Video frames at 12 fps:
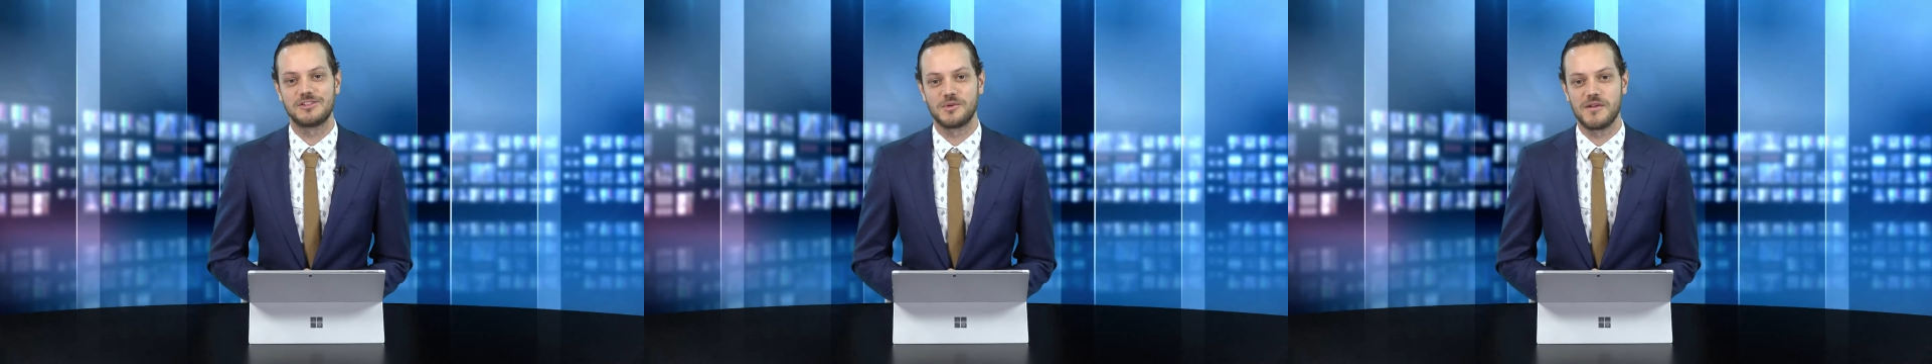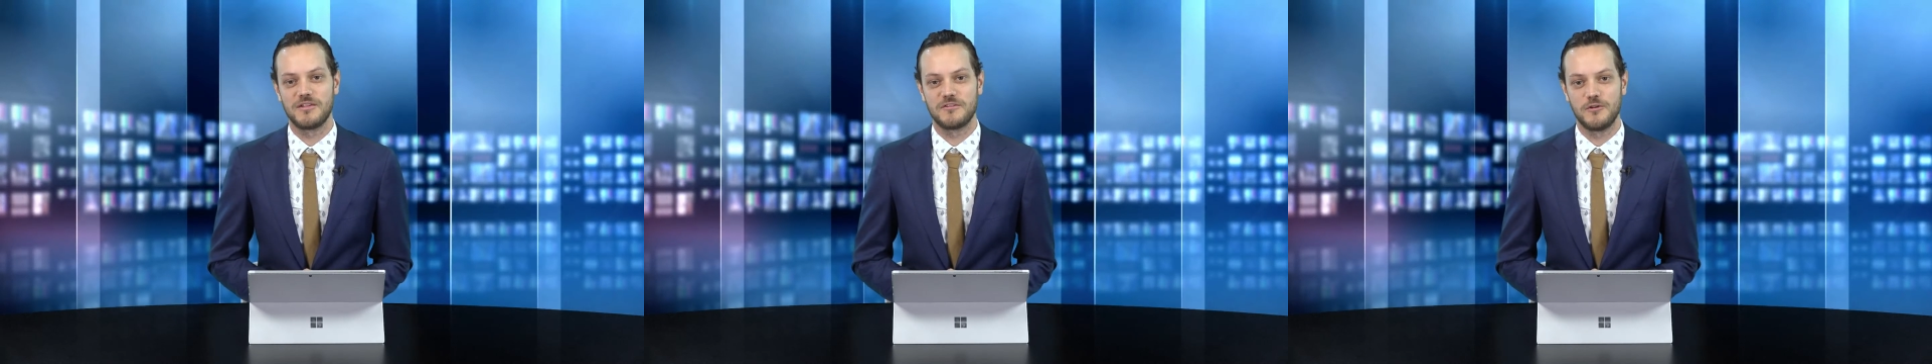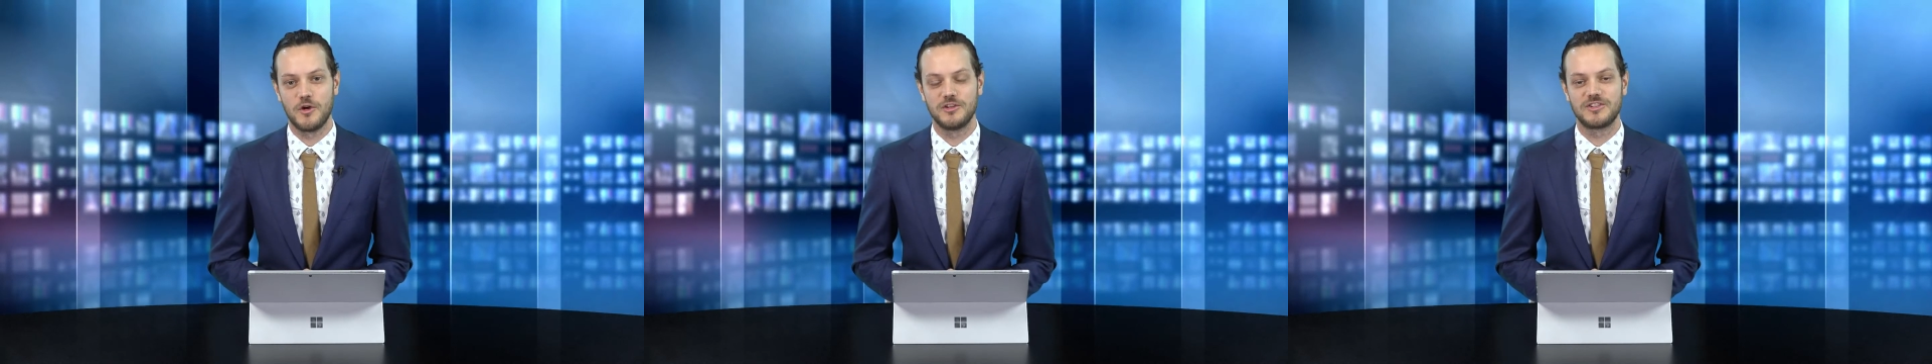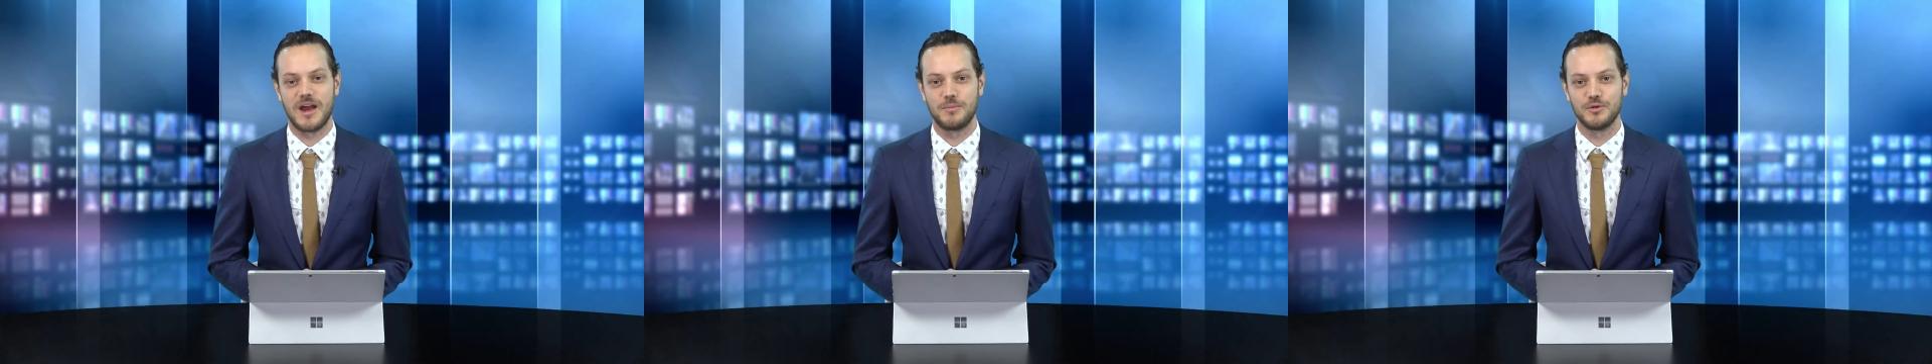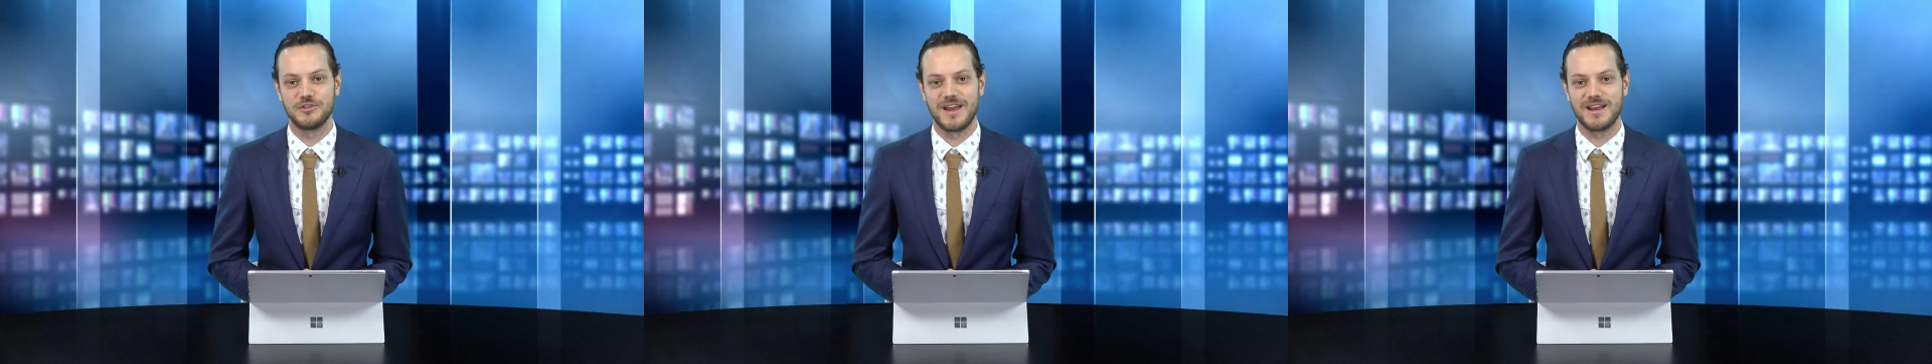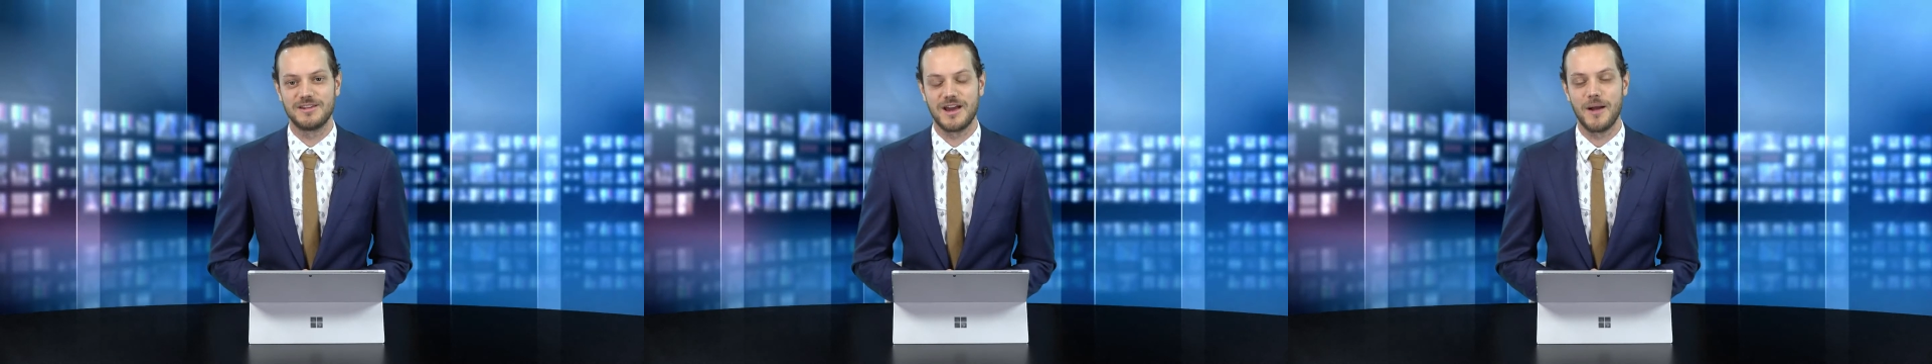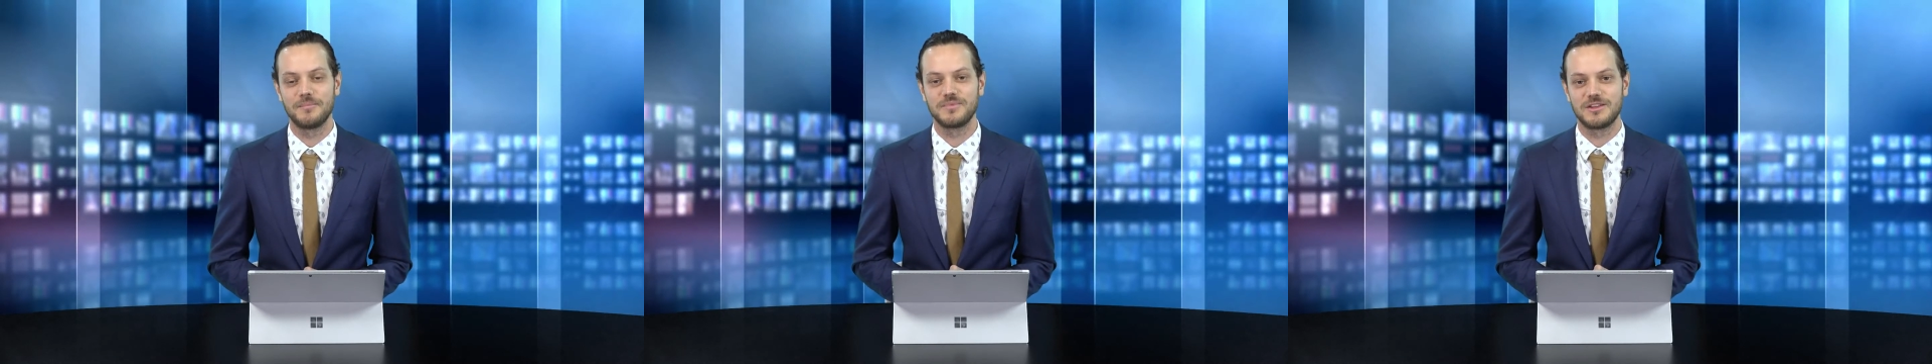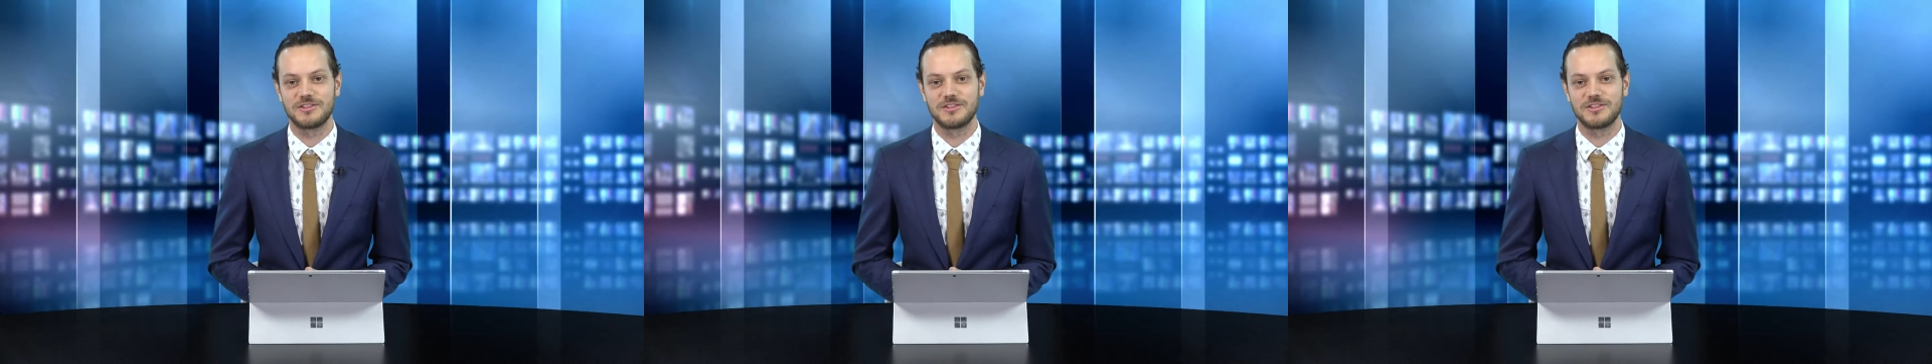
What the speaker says: so either first up or second up.